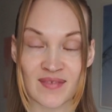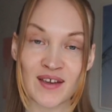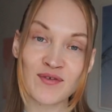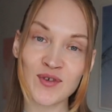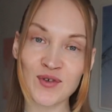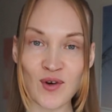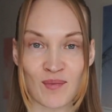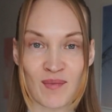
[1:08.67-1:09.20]
if
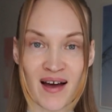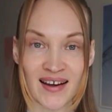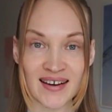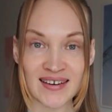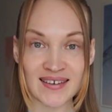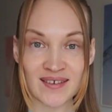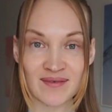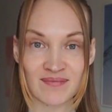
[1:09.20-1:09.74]
you don't
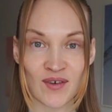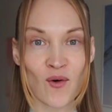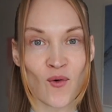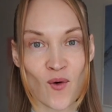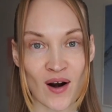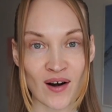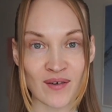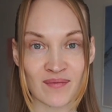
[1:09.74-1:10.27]
mind,
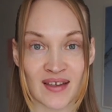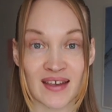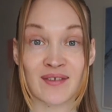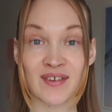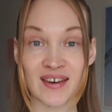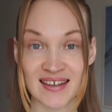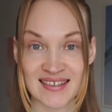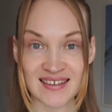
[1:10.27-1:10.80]
or
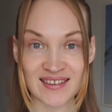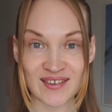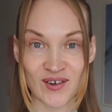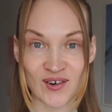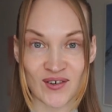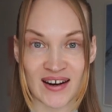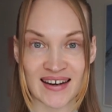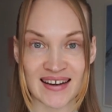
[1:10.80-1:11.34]
if it isn't
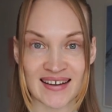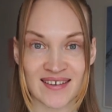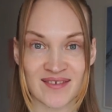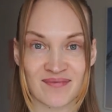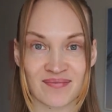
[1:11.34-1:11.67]
already.